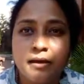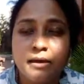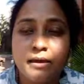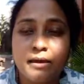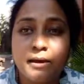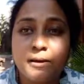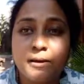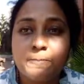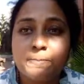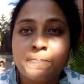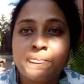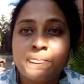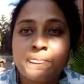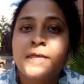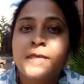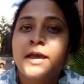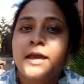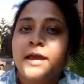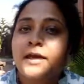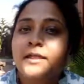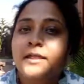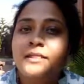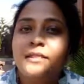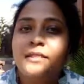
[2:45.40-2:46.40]
Yeah.
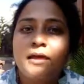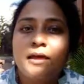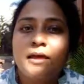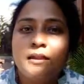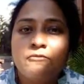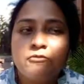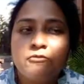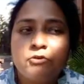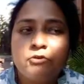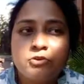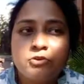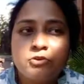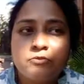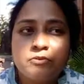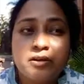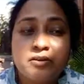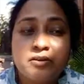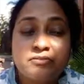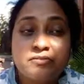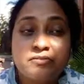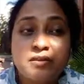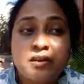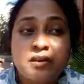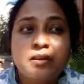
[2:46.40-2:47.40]
And then what we
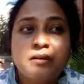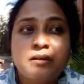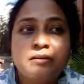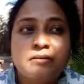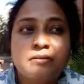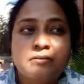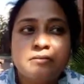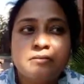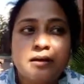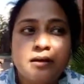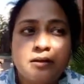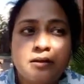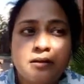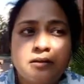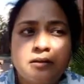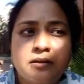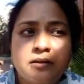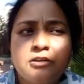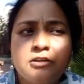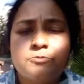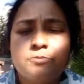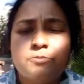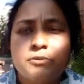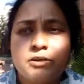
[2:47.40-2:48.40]
have seen is that in
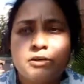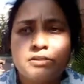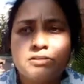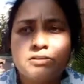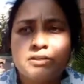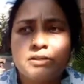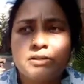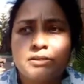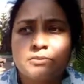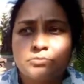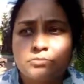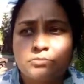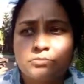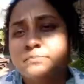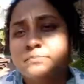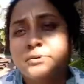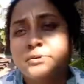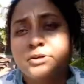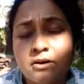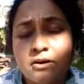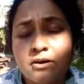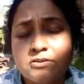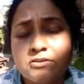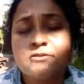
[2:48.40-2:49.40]
these projects,
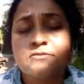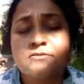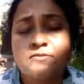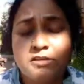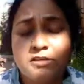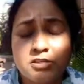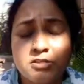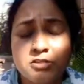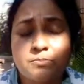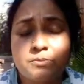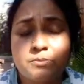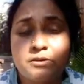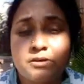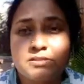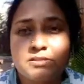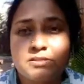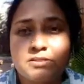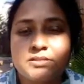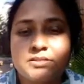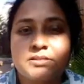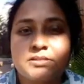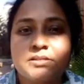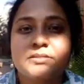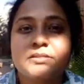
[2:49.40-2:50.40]
because of these
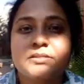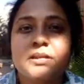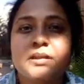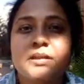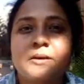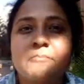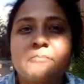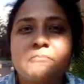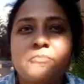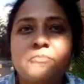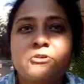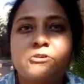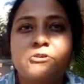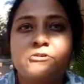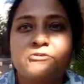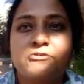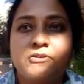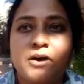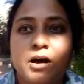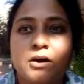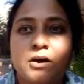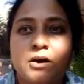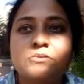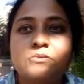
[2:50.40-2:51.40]
projects, there's a number
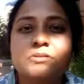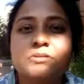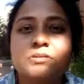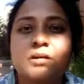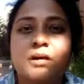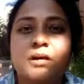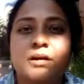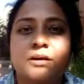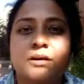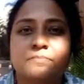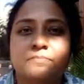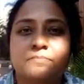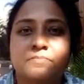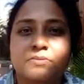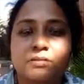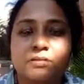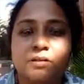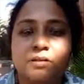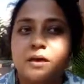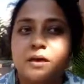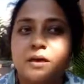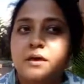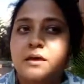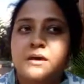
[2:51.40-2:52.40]
of outcomes
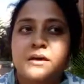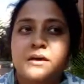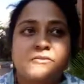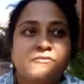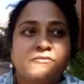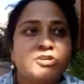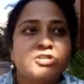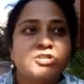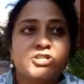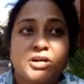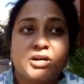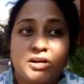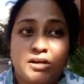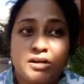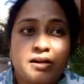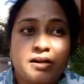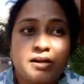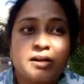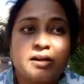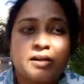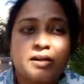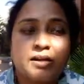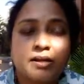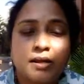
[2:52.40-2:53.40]
which are
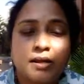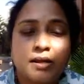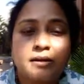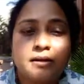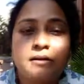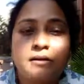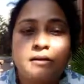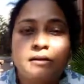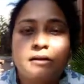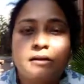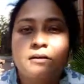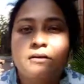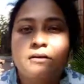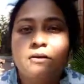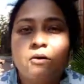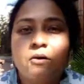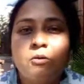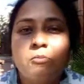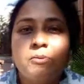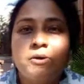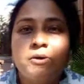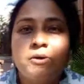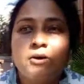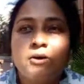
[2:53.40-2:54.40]
unintended and
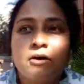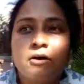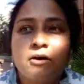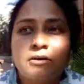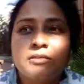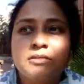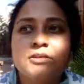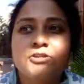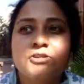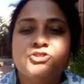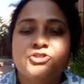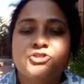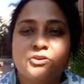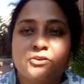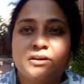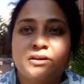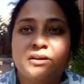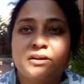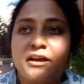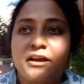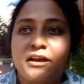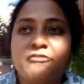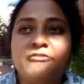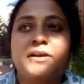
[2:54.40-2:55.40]
go beyond the
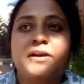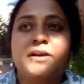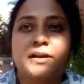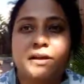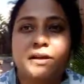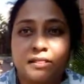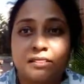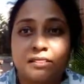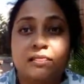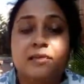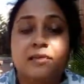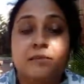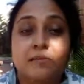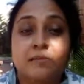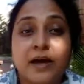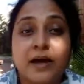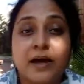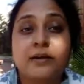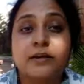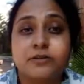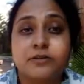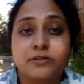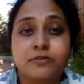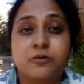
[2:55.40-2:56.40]
geographical and
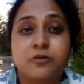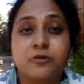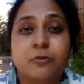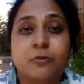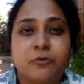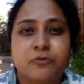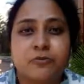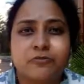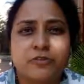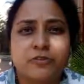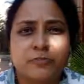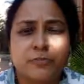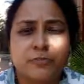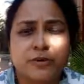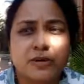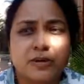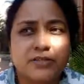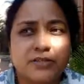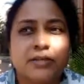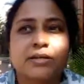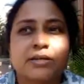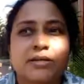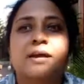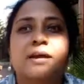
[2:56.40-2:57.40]
thematic scope of the
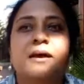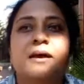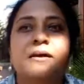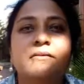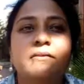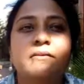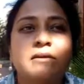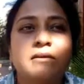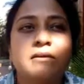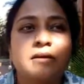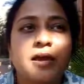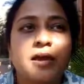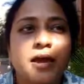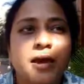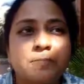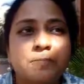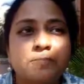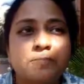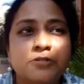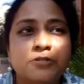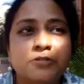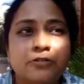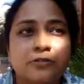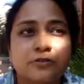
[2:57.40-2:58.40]
project. How do you
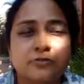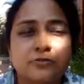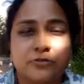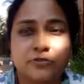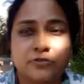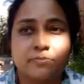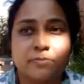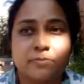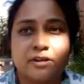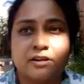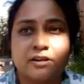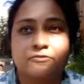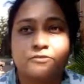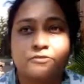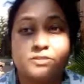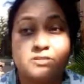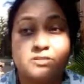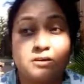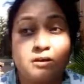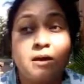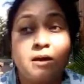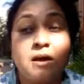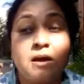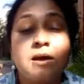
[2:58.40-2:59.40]
capture those
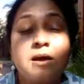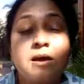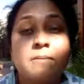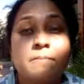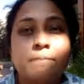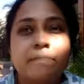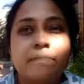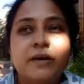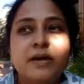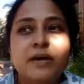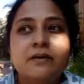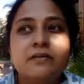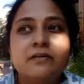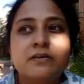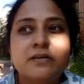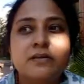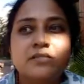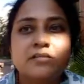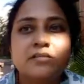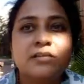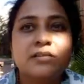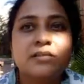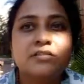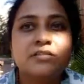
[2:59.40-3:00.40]
benefits? A big
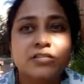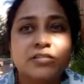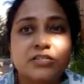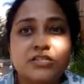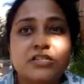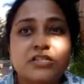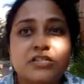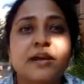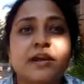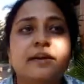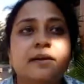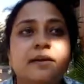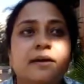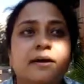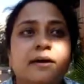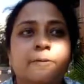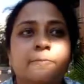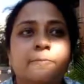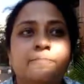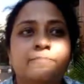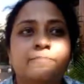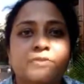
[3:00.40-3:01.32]
research agenda